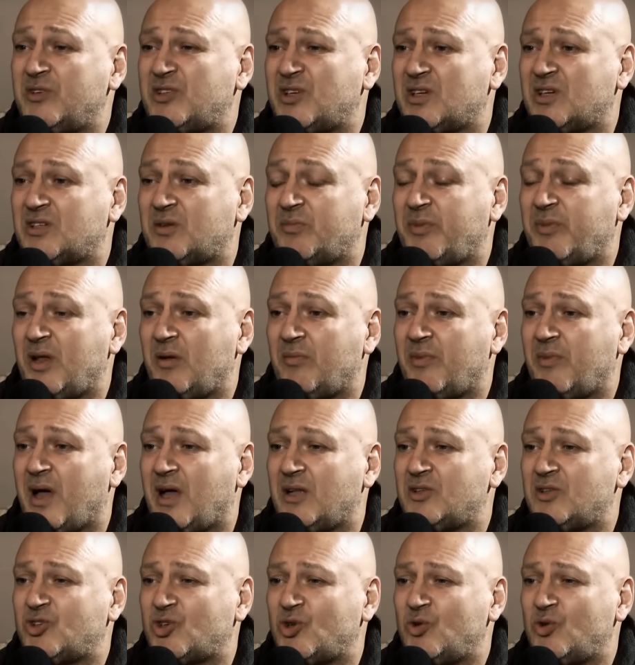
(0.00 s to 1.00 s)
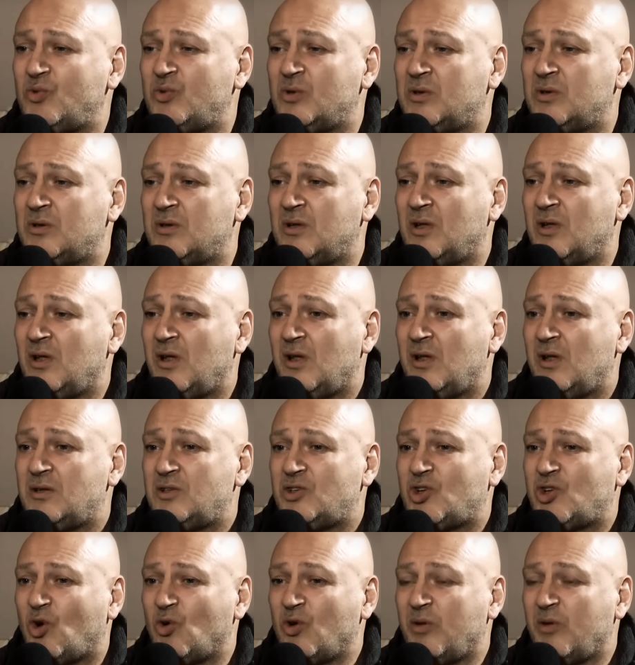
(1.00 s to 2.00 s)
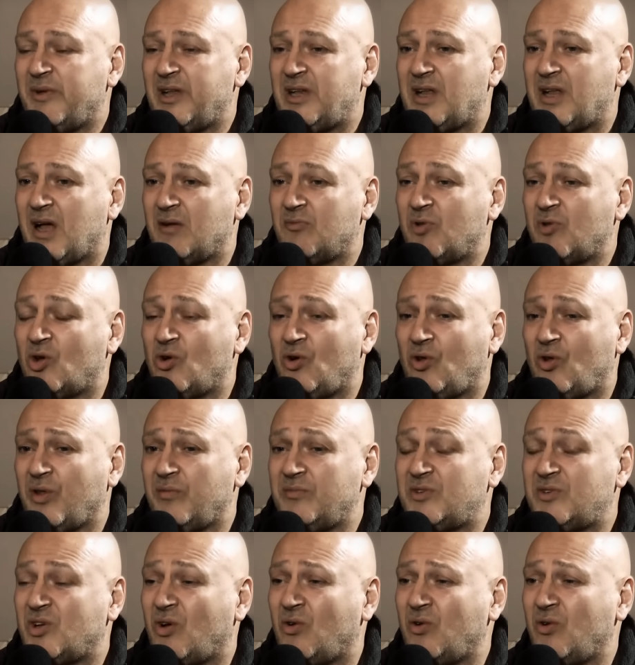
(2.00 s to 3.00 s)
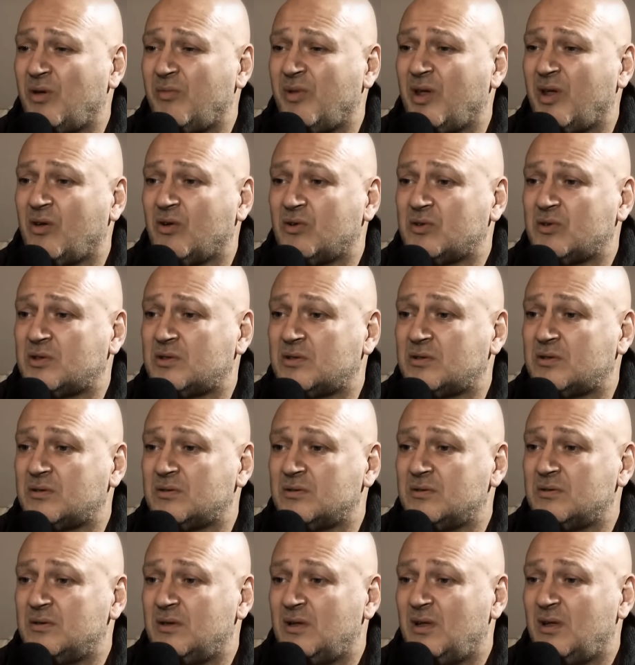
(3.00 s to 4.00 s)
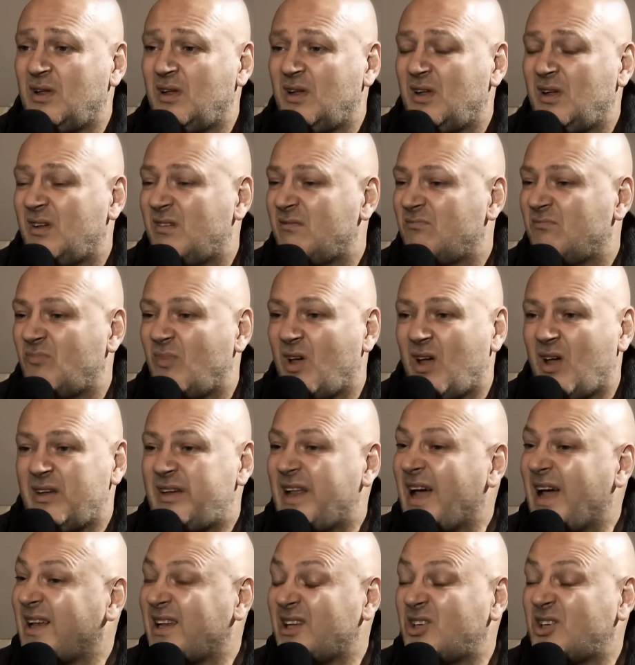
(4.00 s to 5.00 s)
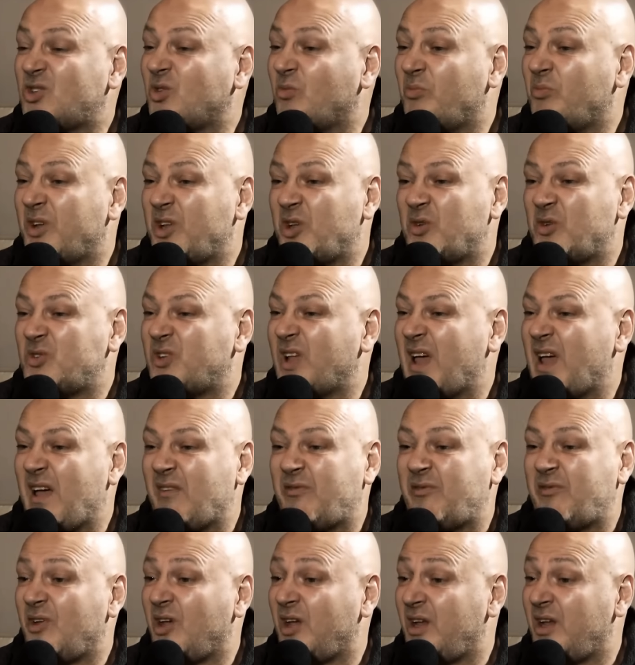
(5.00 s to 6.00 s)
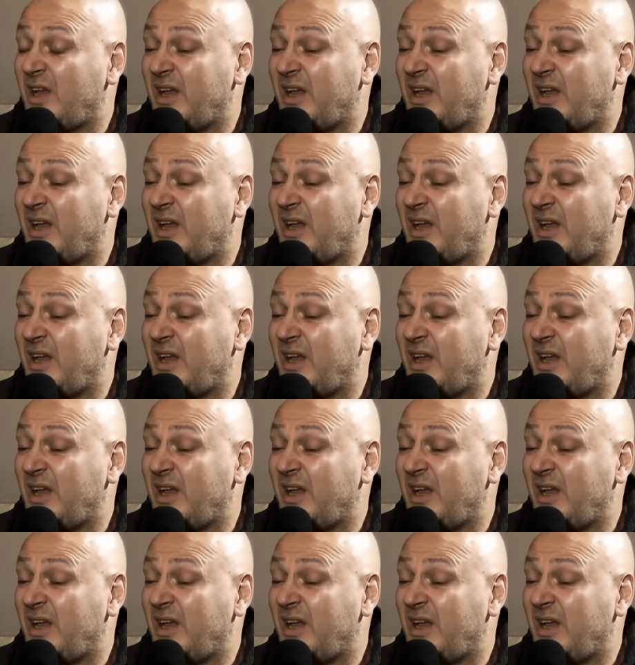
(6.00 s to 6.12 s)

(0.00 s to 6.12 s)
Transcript: treated. He is in total isolation, and it's not fair. He also said,